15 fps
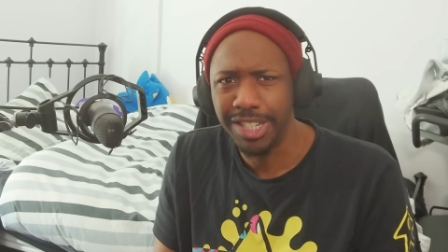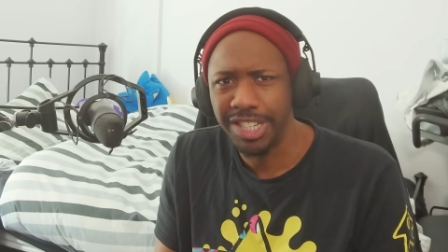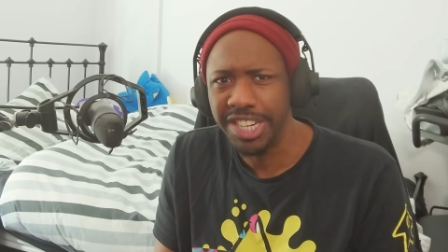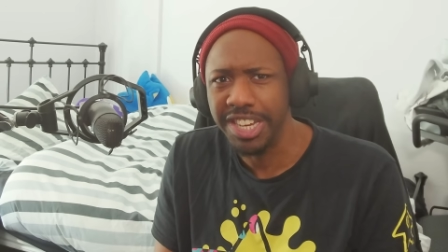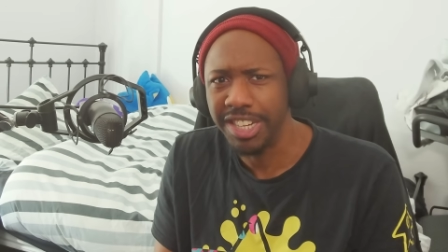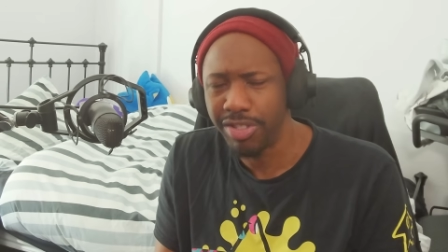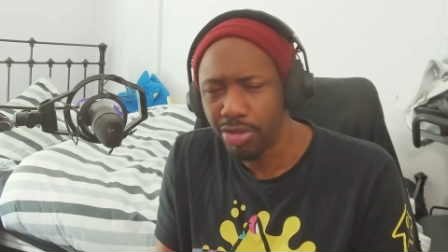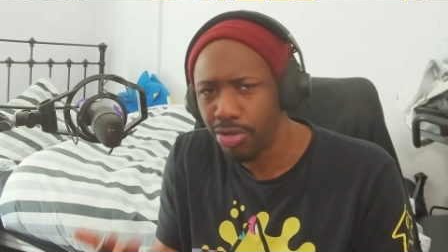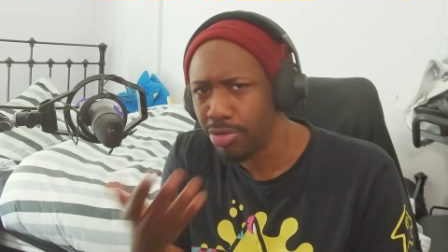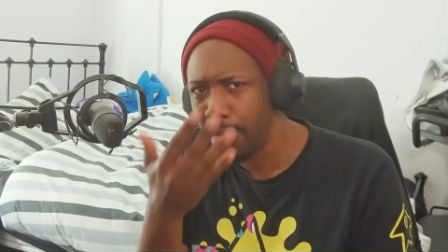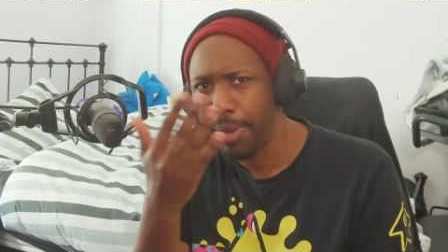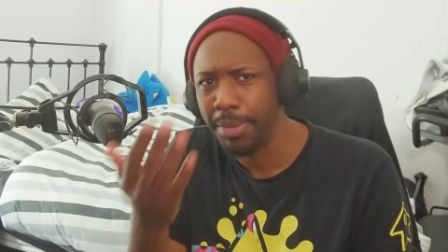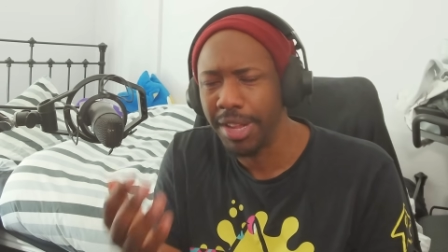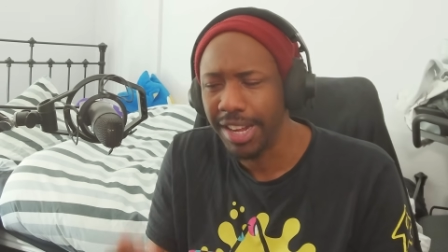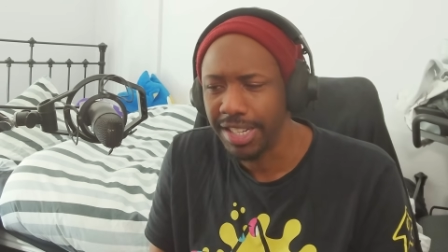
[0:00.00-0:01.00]
Jeez, you
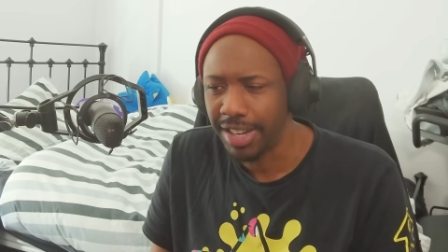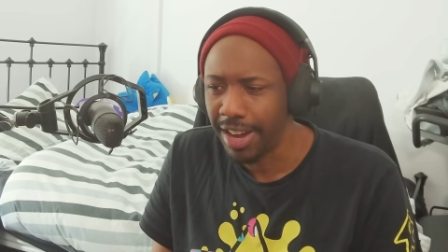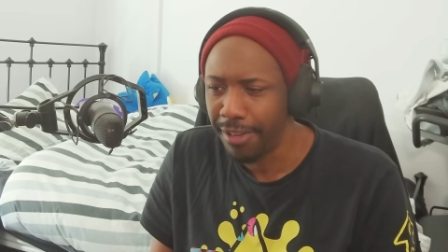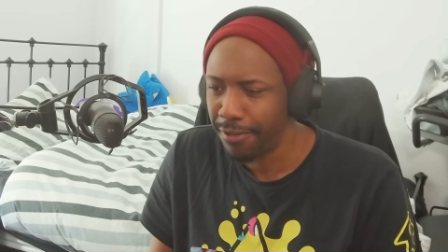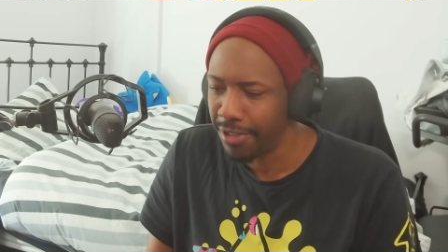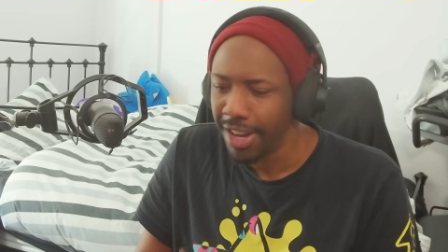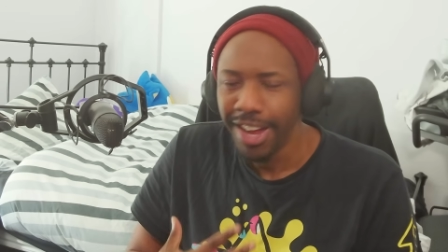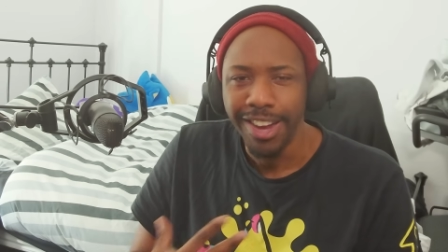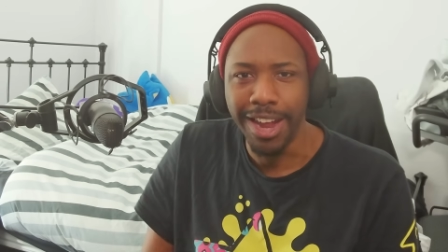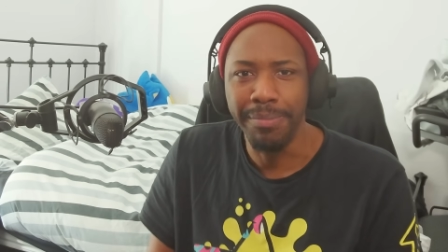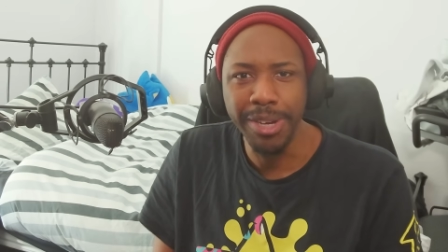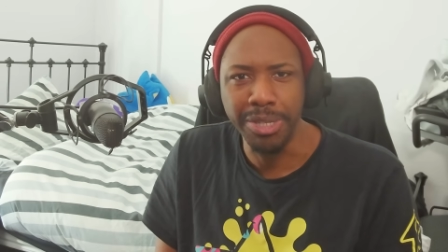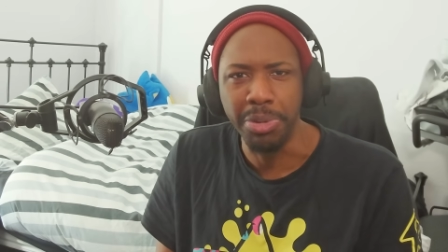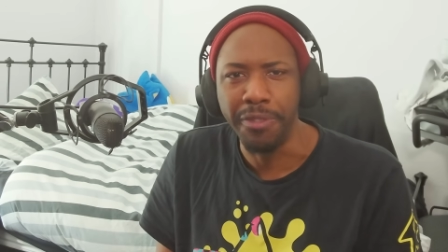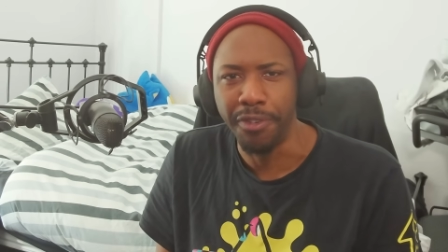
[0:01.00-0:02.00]
remember, that
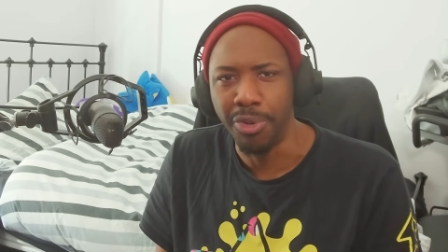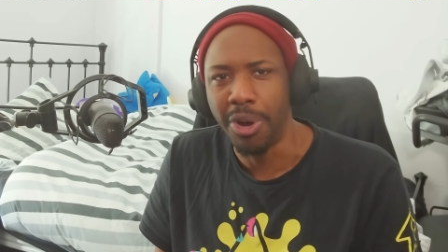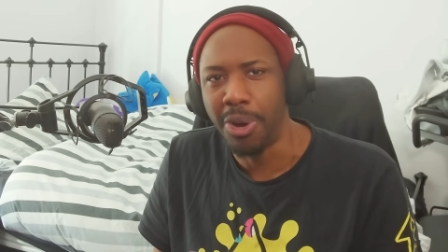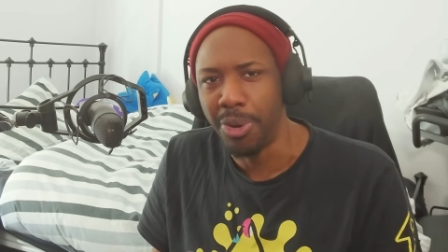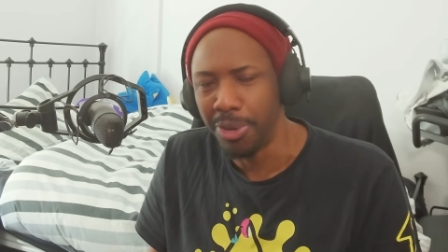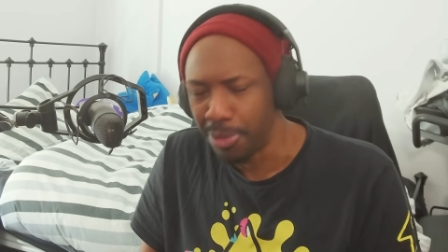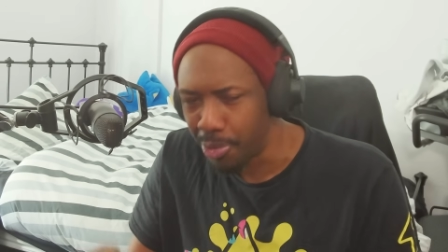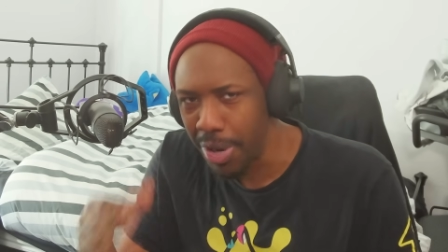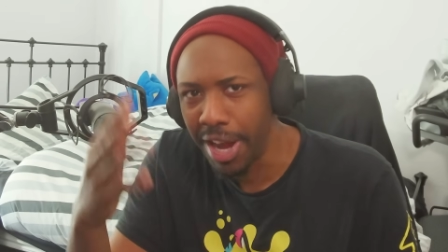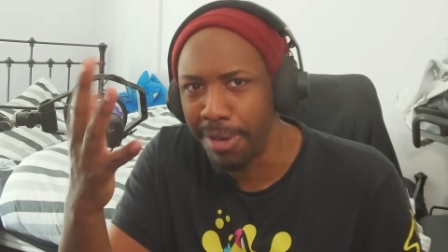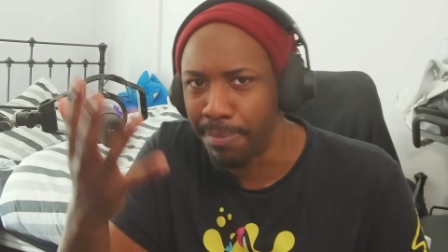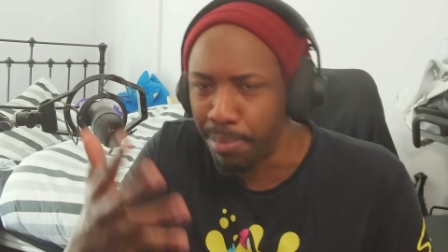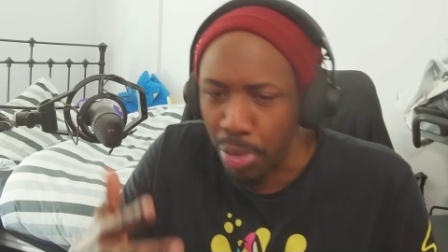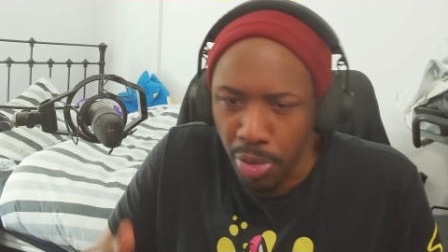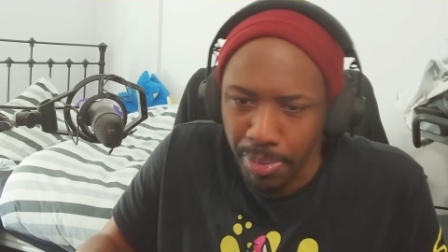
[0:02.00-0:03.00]
makes me feel old. We
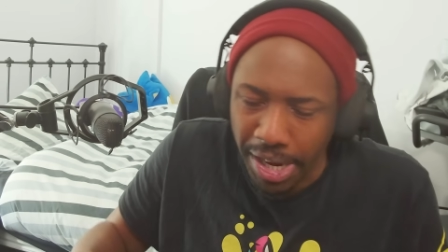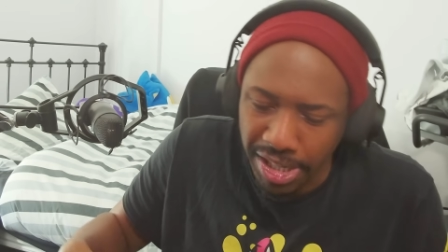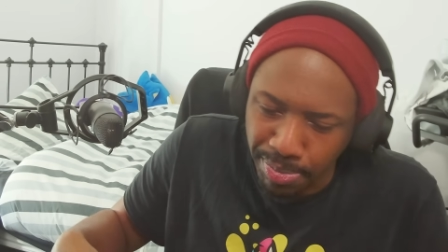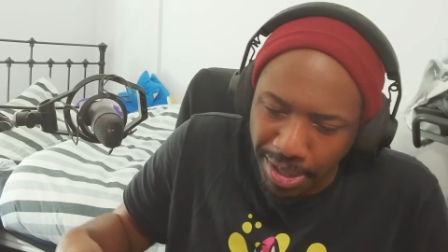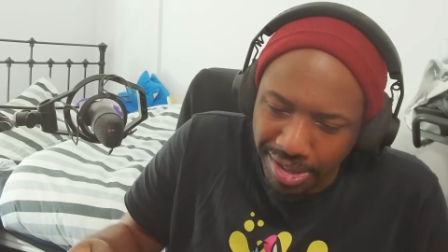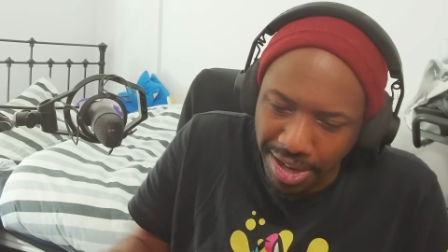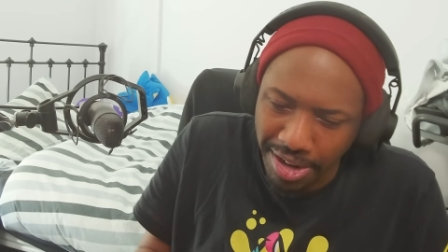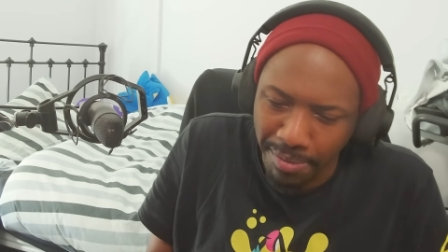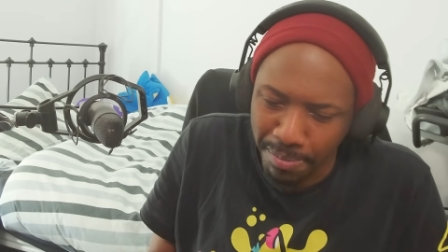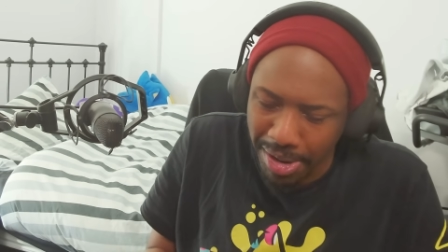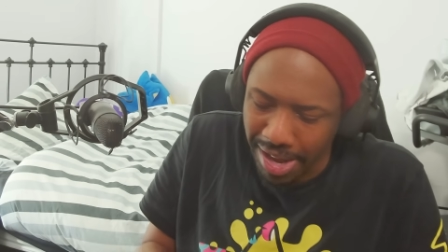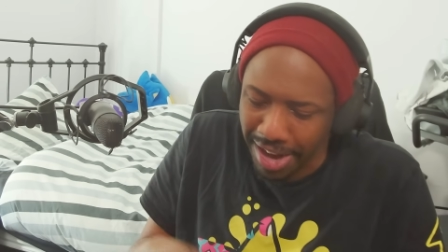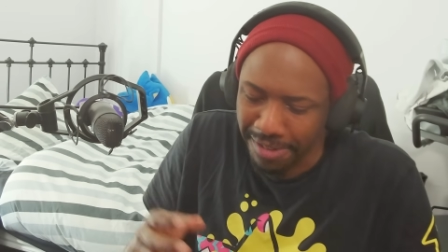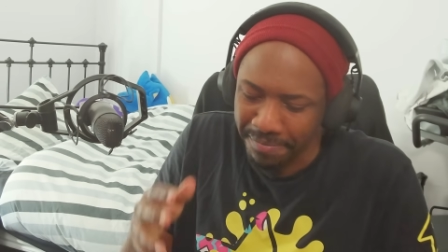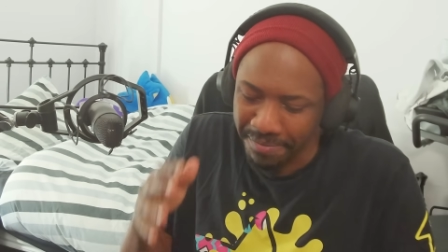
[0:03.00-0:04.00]
had bull mice back then, but like,